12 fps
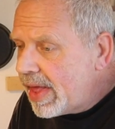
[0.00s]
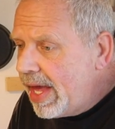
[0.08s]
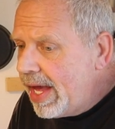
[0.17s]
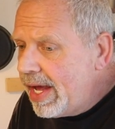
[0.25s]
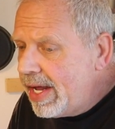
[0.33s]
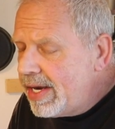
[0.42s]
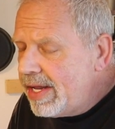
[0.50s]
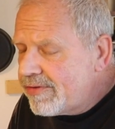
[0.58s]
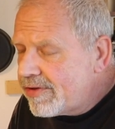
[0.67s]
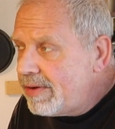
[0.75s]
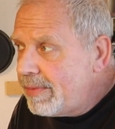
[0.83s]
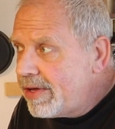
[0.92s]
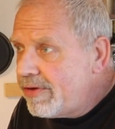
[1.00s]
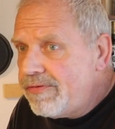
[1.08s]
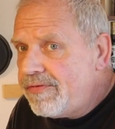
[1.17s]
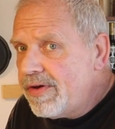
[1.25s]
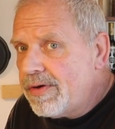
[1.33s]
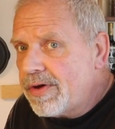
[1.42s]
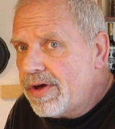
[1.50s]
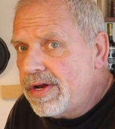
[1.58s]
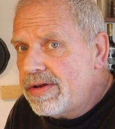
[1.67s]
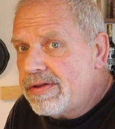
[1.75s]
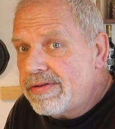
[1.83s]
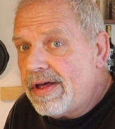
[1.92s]
And it's going to make you feel
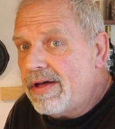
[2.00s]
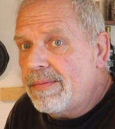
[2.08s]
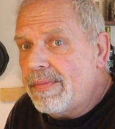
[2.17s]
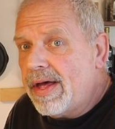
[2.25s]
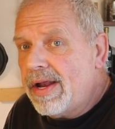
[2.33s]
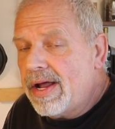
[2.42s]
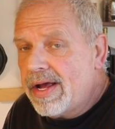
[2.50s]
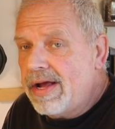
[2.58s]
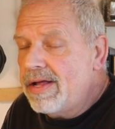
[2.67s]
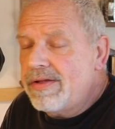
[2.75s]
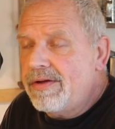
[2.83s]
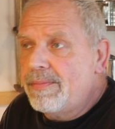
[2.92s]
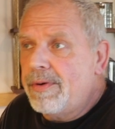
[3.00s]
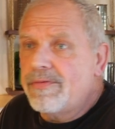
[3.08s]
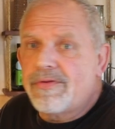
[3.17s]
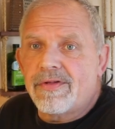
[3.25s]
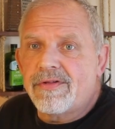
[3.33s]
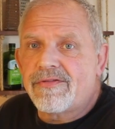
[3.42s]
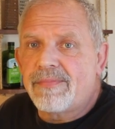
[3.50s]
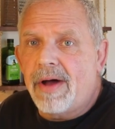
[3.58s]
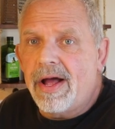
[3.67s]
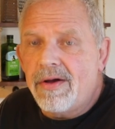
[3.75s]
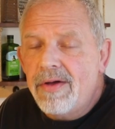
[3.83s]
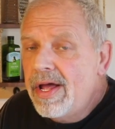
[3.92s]
good to tell them that. You're both going to
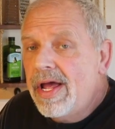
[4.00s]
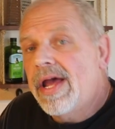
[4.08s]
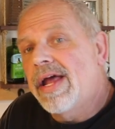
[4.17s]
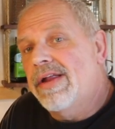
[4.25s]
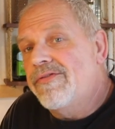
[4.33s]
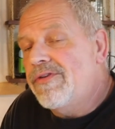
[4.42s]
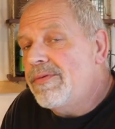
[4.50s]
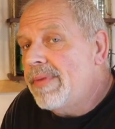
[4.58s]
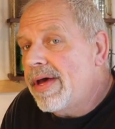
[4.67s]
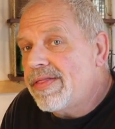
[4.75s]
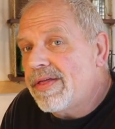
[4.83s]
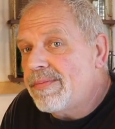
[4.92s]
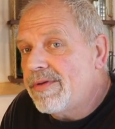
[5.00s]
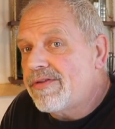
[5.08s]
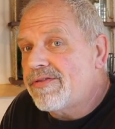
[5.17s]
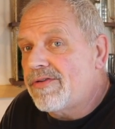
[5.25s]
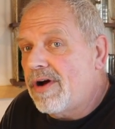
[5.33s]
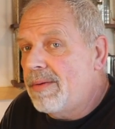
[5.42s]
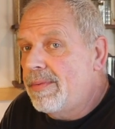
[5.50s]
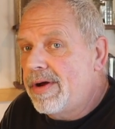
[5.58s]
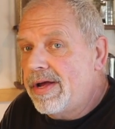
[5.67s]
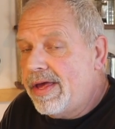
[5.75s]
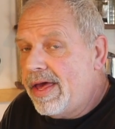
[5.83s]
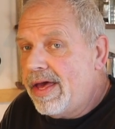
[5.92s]
smile. And if you make them this
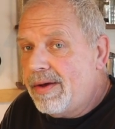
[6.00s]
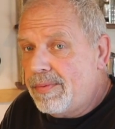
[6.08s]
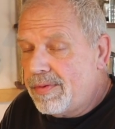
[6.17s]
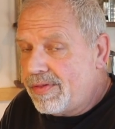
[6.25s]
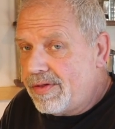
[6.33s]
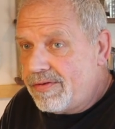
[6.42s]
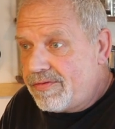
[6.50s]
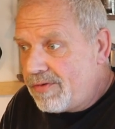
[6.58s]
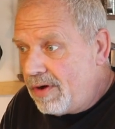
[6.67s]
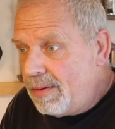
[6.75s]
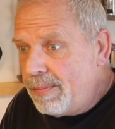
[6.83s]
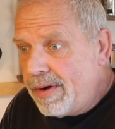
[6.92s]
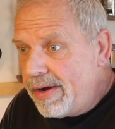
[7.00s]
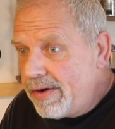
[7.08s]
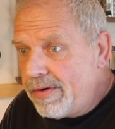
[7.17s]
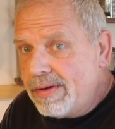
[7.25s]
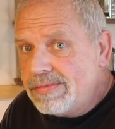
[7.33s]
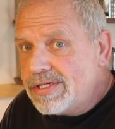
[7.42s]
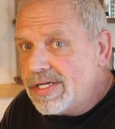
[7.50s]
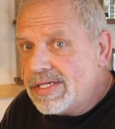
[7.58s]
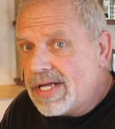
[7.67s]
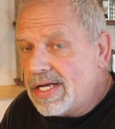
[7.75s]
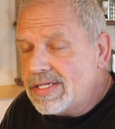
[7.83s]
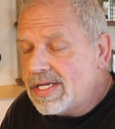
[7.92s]
strawberry cake with the strawberry cream
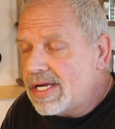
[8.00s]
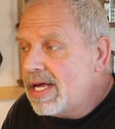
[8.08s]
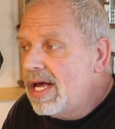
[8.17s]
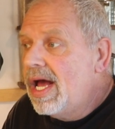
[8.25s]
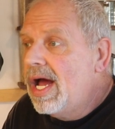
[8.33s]
cheese icing,